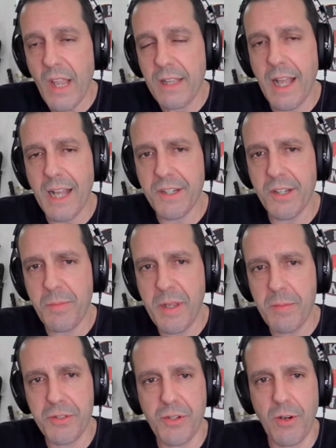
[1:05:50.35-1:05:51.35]
Lots of good
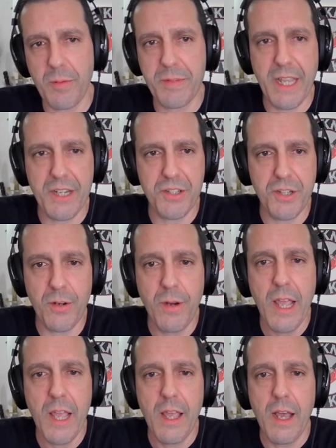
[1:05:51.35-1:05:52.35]
people show up to that
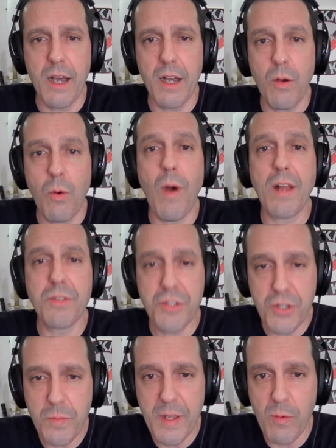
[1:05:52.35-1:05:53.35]
show. Uh, why
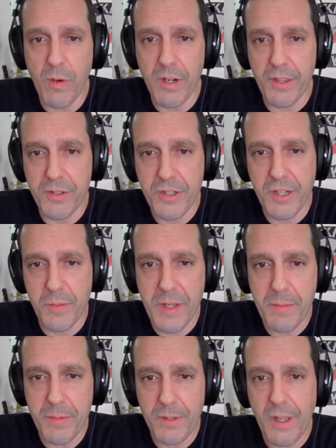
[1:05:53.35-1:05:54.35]
don't you be one of those good
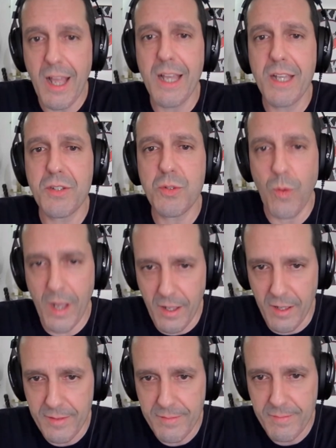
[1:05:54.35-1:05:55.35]
people as
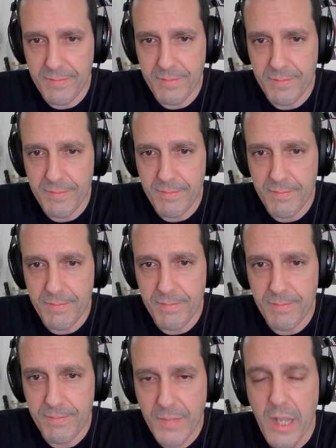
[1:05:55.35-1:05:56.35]
well?
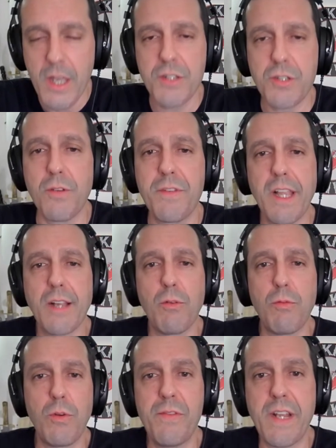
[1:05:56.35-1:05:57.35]
So if you like
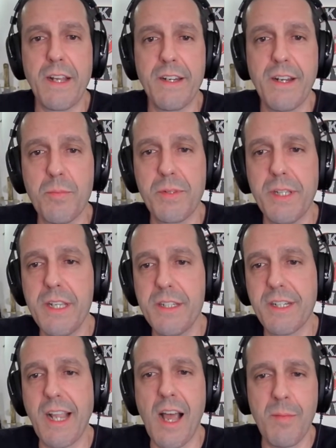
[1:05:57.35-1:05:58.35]
what we've done here,
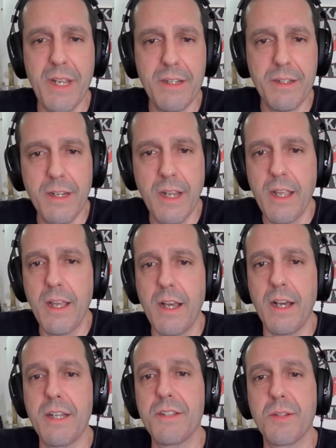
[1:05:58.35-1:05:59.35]
please comment,
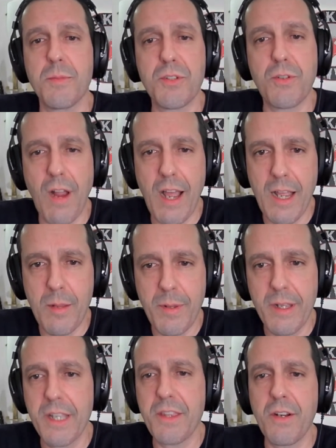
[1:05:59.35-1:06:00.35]
uh,
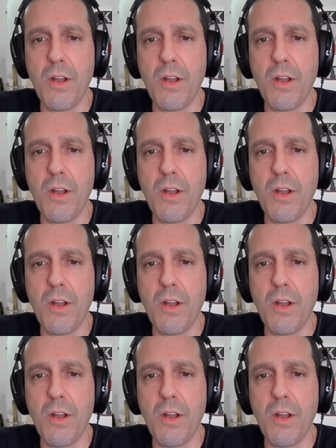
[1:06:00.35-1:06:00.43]
subscribe, hit the